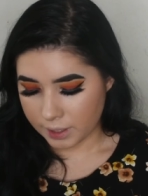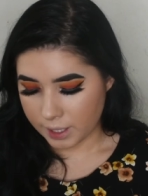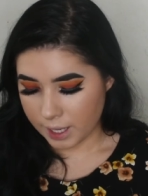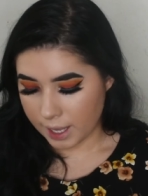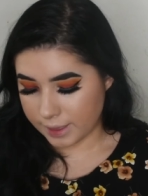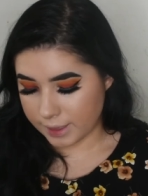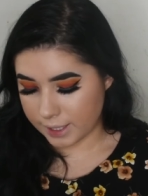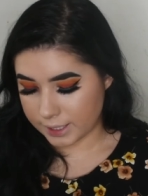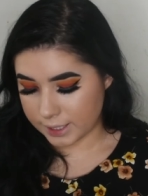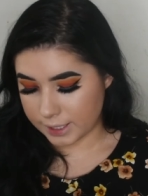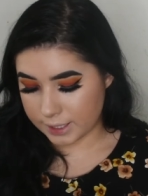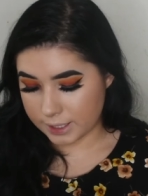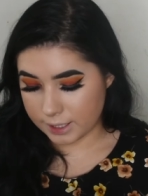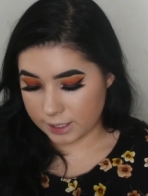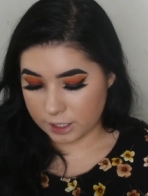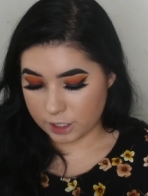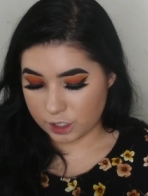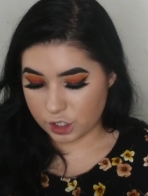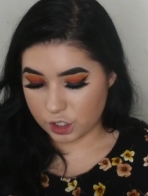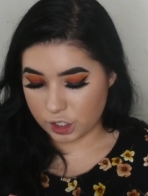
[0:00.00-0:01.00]
And this is
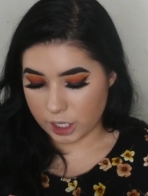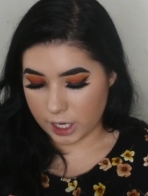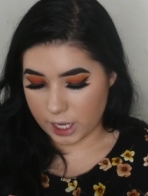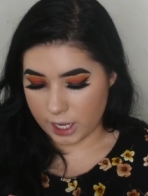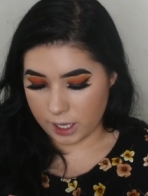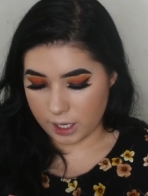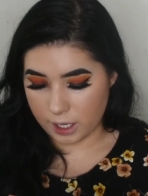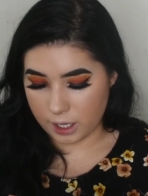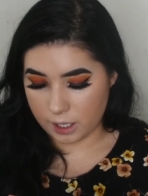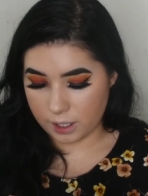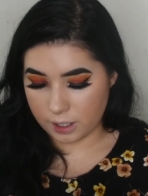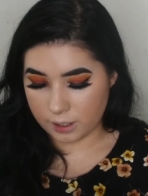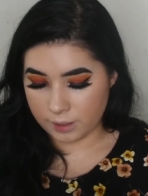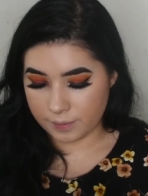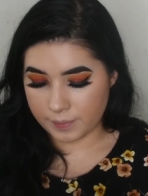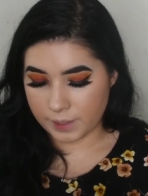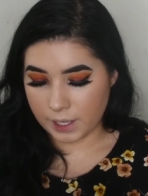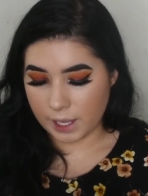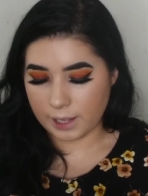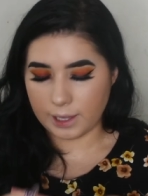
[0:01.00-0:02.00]
in the shade
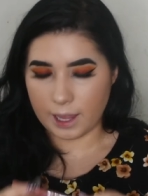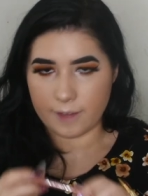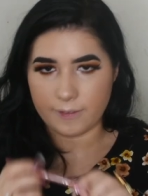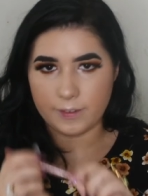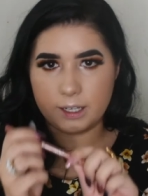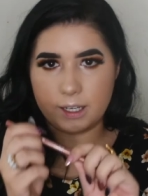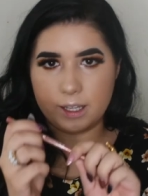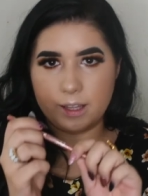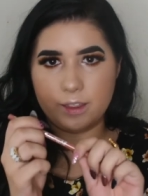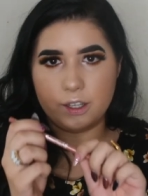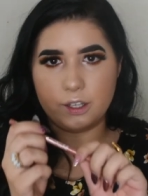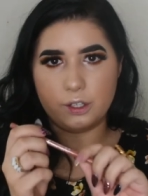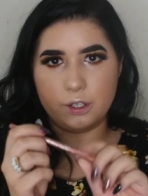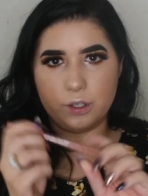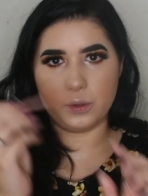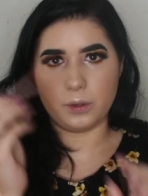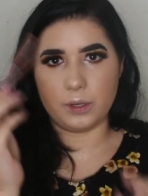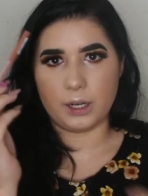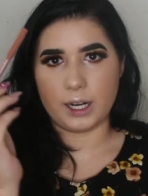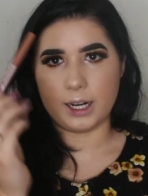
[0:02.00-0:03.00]
11 in the
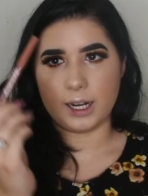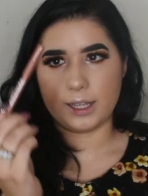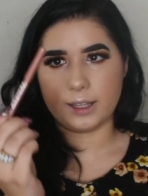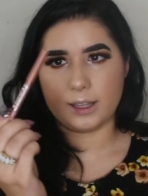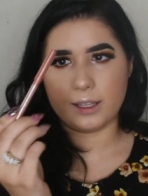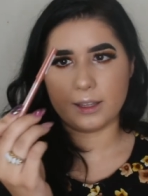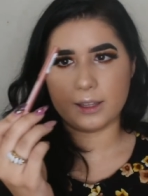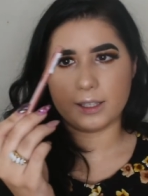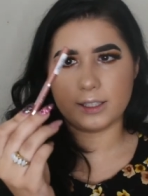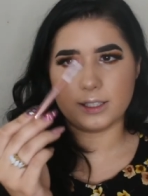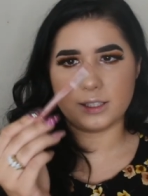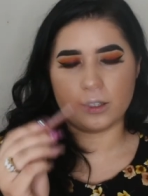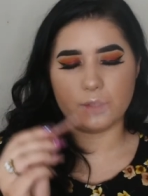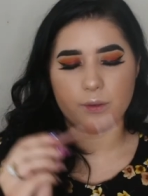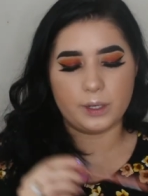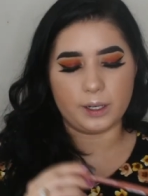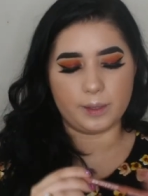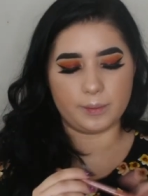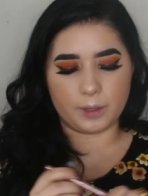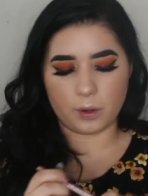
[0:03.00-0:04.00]
nude, and I think this is the
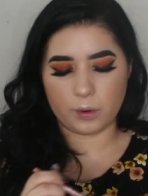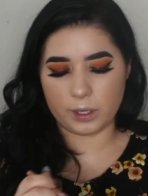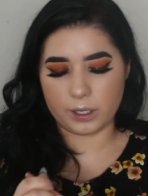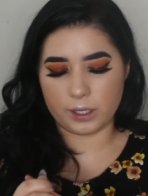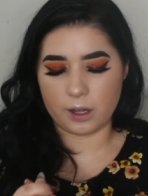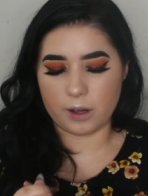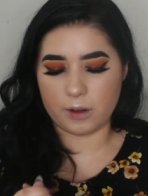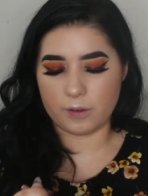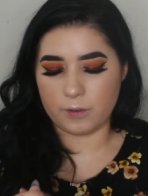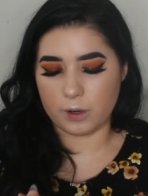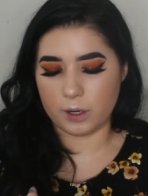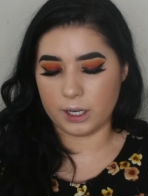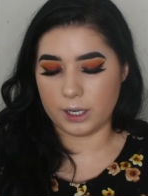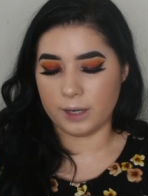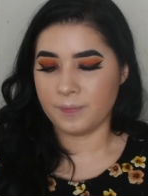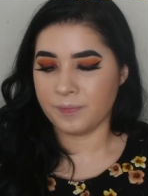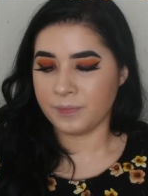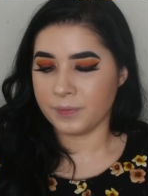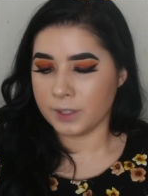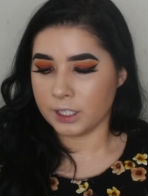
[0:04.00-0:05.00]
one I'm going to go
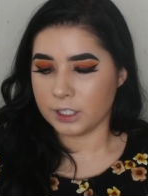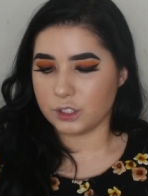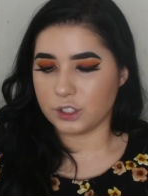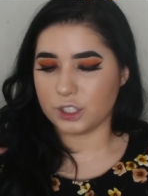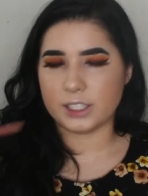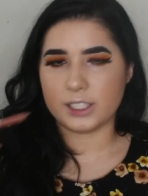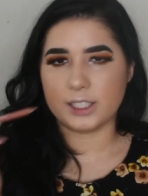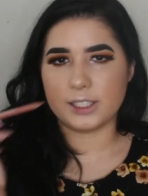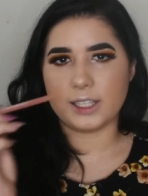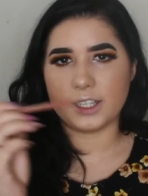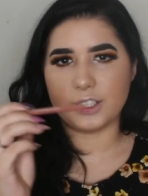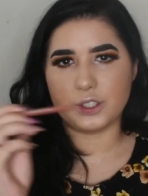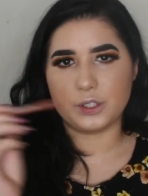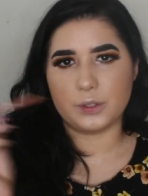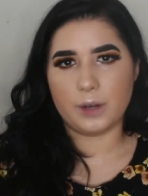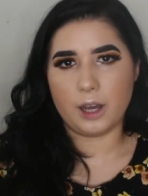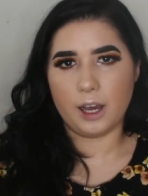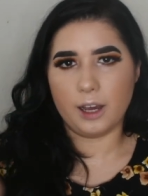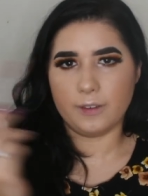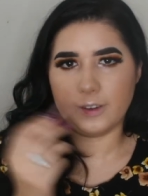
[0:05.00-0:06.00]
for. Just since I
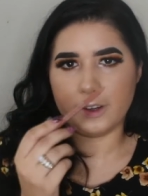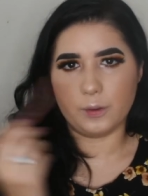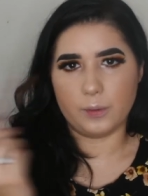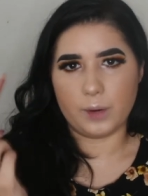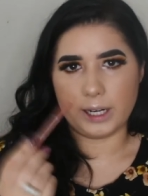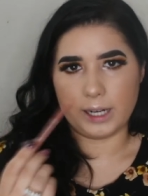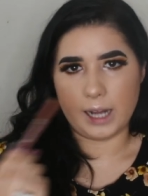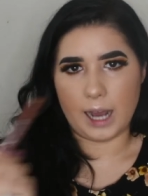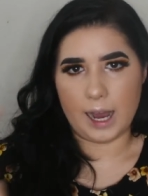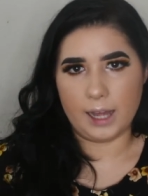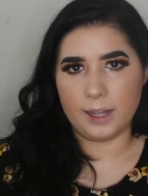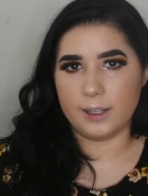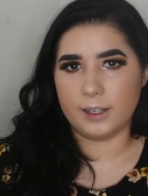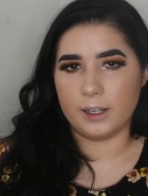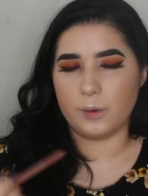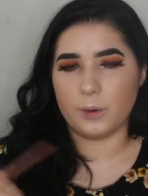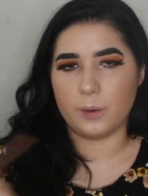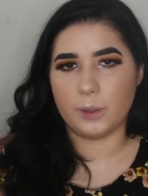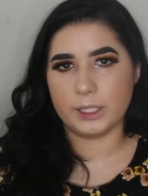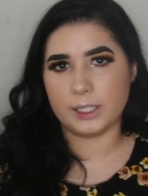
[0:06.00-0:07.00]
do have a red eye
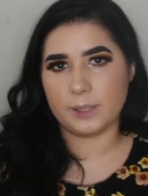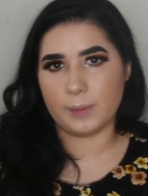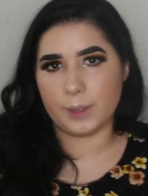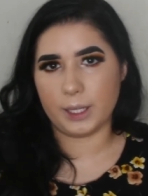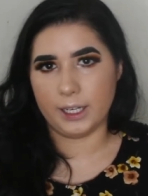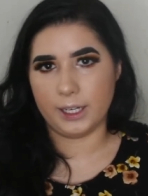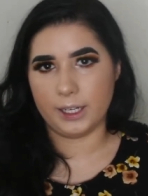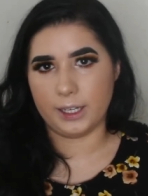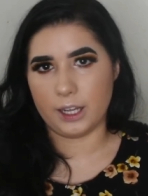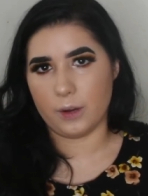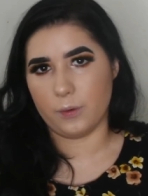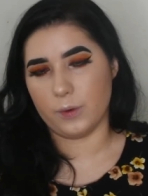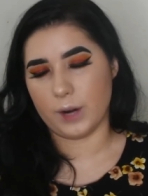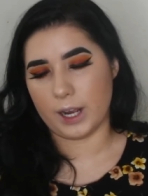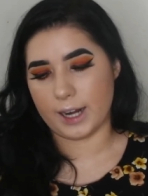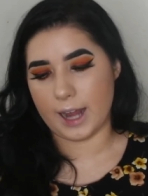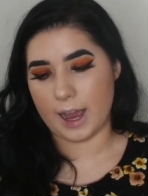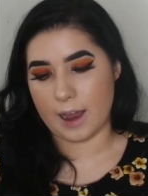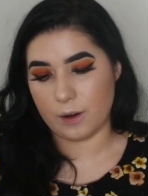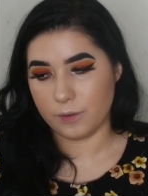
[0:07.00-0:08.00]
and I was planning a
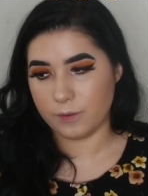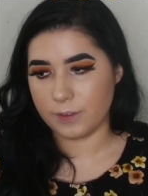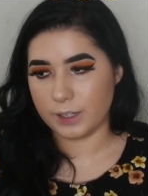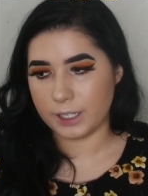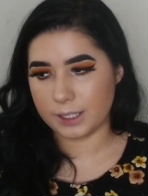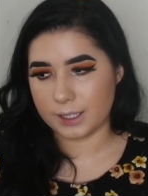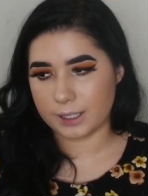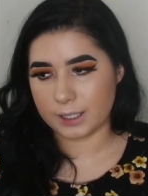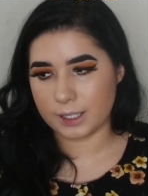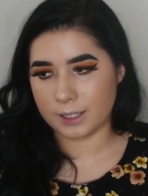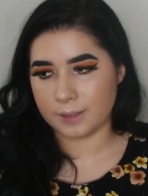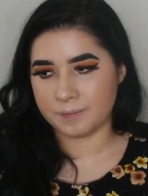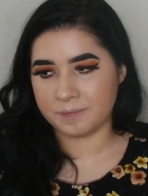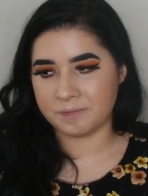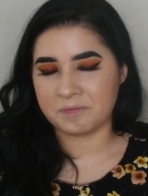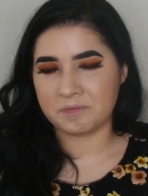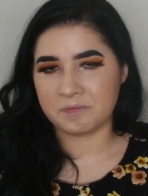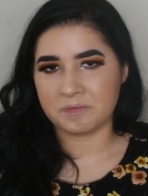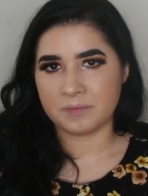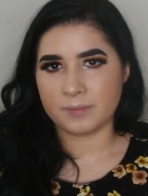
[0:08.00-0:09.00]
red outfit,
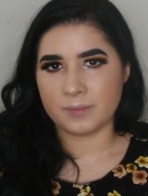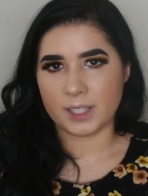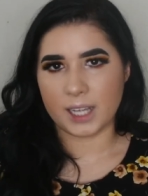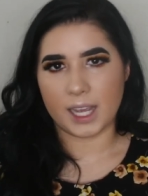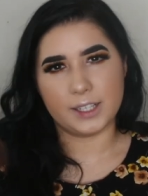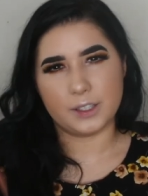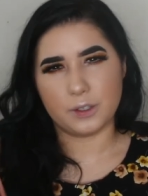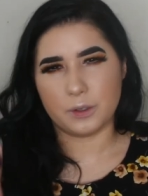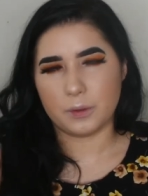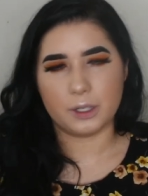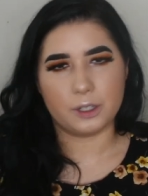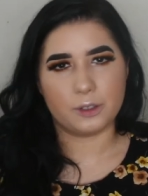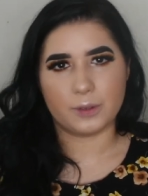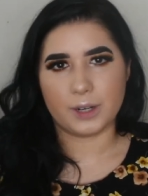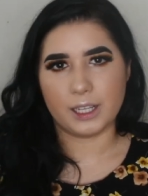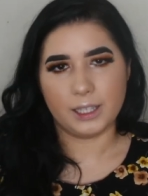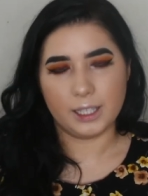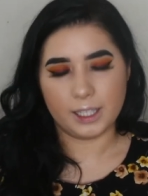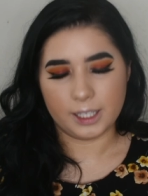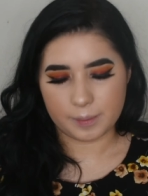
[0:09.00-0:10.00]
I don't want a
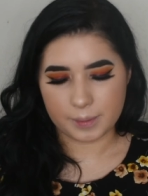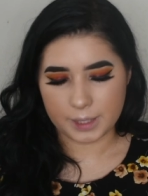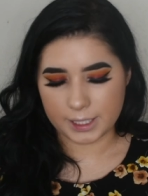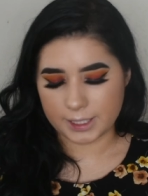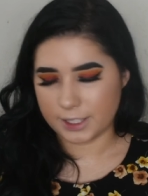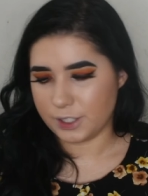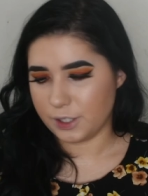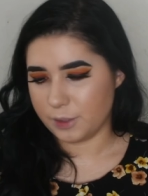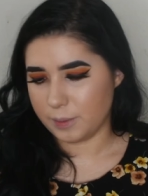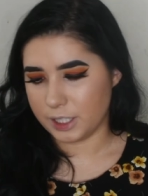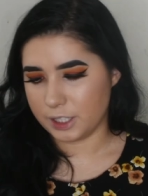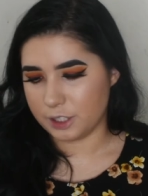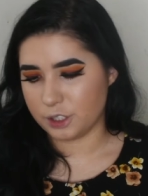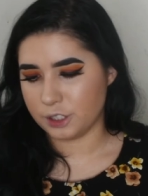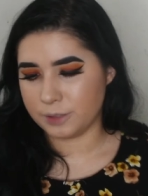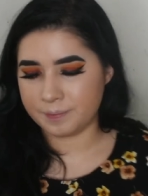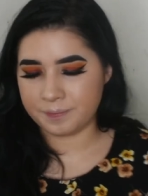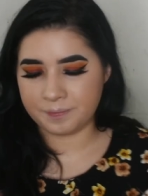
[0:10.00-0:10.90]
red lip. That's too much.